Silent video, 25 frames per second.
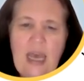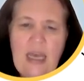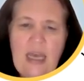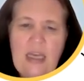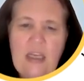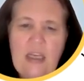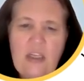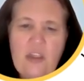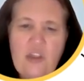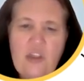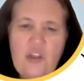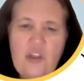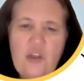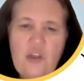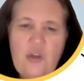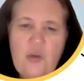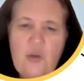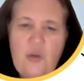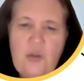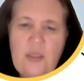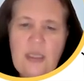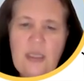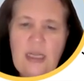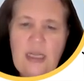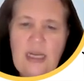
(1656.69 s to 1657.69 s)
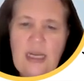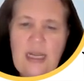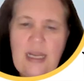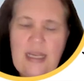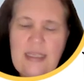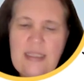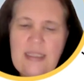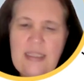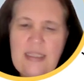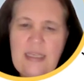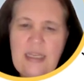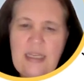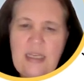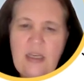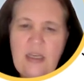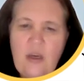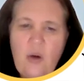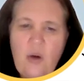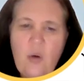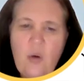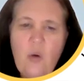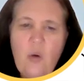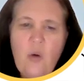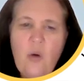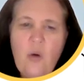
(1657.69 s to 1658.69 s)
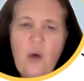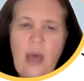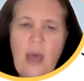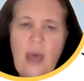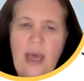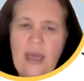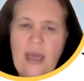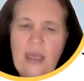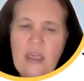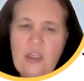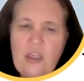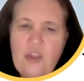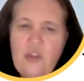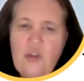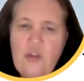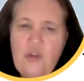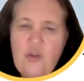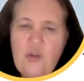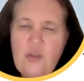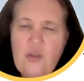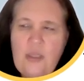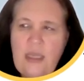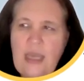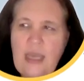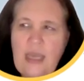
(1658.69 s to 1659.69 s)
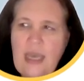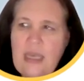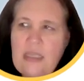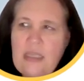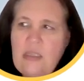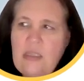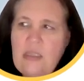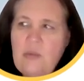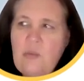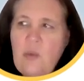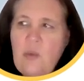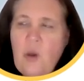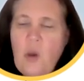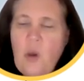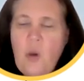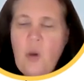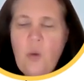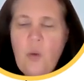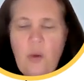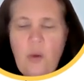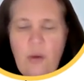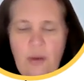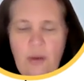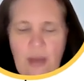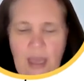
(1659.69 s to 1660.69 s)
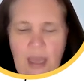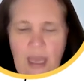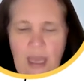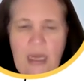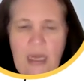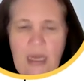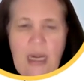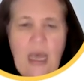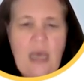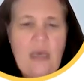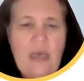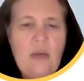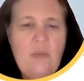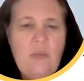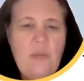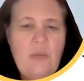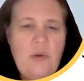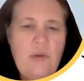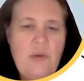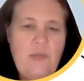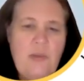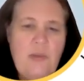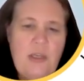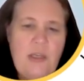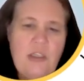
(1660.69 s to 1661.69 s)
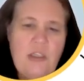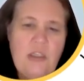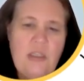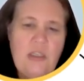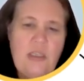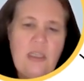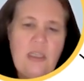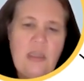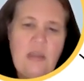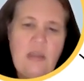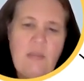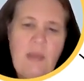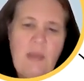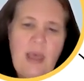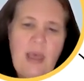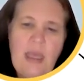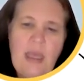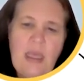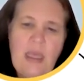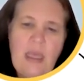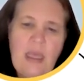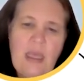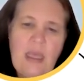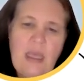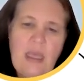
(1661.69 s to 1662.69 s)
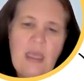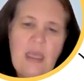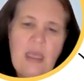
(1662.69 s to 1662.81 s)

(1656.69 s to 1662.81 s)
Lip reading: I can choose the classic or I can choose a custom where again, I can put pictures at the back.